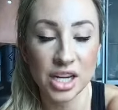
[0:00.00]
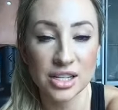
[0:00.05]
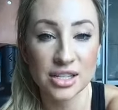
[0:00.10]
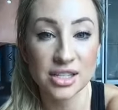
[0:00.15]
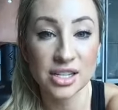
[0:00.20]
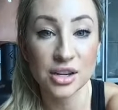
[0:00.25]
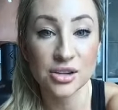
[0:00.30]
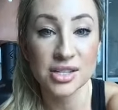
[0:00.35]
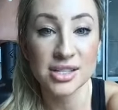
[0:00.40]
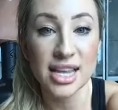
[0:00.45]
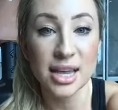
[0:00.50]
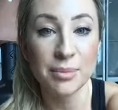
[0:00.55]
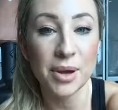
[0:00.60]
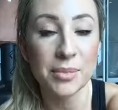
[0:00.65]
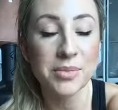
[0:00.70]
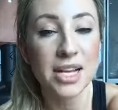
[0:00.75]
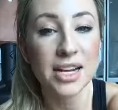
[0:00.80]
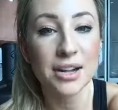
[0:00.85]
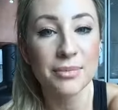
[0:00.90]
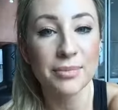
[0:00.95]
So step ups
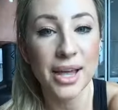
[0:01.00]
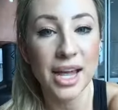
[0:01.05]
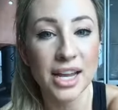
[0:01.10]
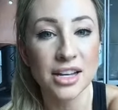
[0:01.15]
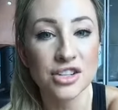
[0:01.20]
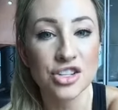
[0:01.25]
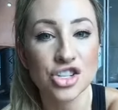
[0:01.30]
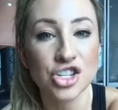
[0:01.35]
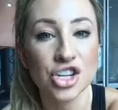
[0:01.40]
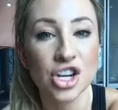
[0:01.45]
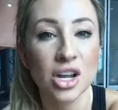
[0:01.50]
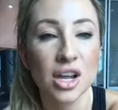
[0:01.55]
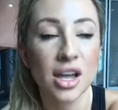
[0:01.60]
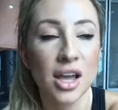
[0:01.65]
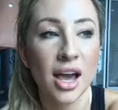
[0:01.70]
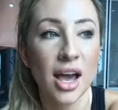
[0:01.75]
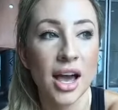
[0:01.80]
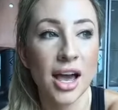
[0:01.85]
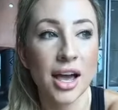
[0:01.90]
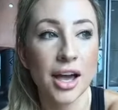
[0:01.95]
on a bench,
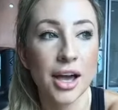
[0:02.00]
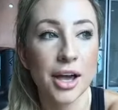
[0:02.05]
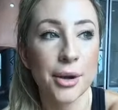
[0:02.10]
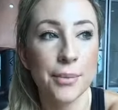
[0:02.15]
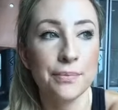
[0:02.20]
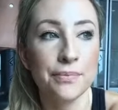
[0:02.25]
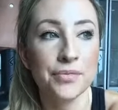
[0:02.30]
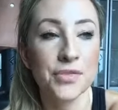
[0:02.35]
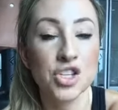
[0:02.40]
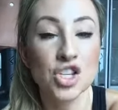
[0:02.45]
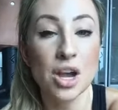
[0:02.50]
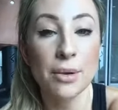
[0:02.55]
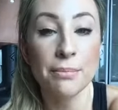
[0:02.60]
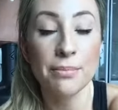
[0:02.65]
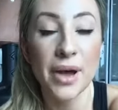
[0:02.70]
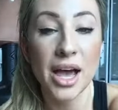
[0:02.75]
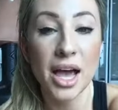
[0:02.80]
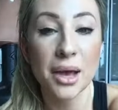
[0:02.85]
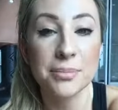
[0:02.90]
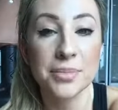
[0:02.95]
um, jump
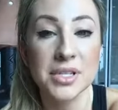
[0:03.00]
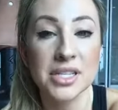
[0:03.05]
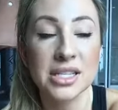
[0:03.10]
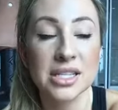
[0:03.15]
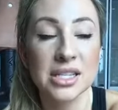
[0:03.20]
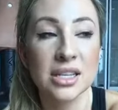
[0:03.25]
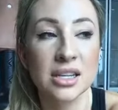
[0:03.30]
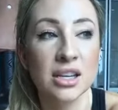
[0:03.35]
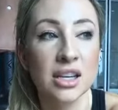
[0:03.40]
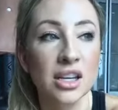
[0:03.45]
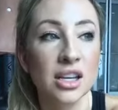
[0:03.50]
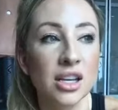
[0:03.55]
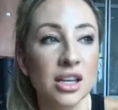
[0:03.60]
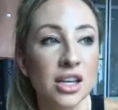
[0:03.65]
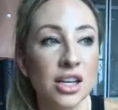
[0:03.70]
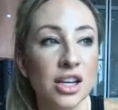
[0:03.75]
ups, you